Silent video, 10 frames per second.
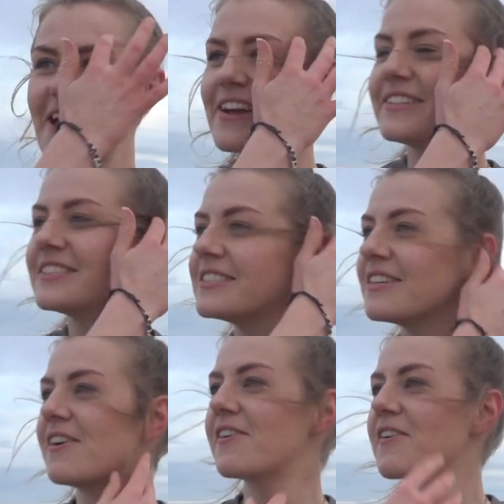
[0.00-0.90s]
I've got my
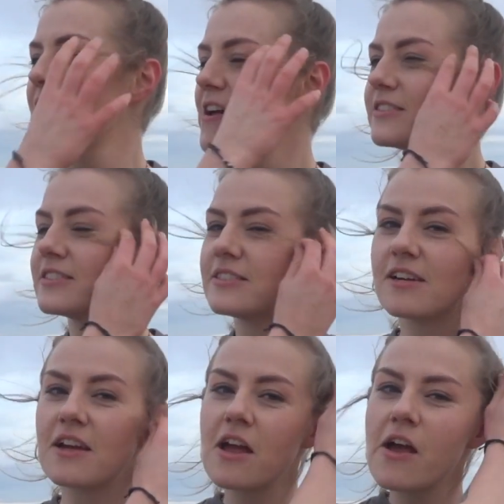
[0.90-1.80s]
stopwatch.
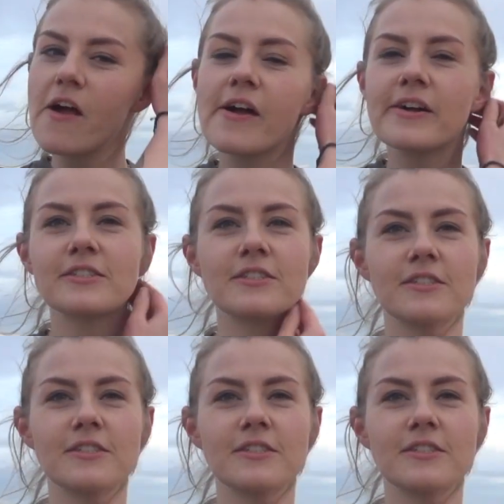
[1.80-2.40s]
Right, you ready?